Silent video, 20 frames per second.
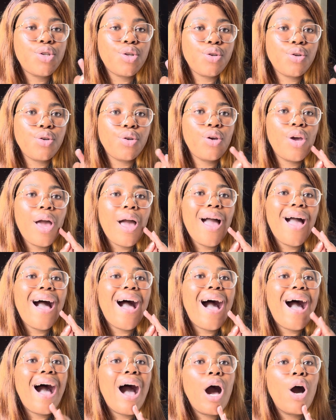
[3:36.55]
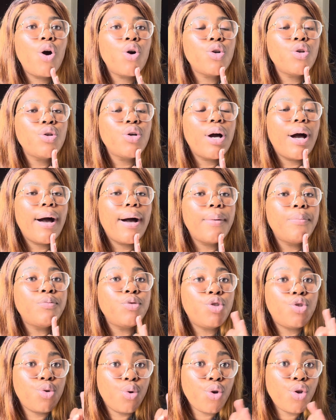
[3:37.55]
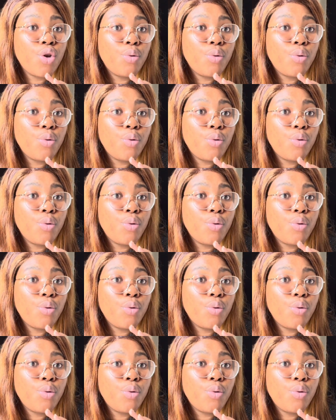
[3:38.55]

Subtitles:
2, how do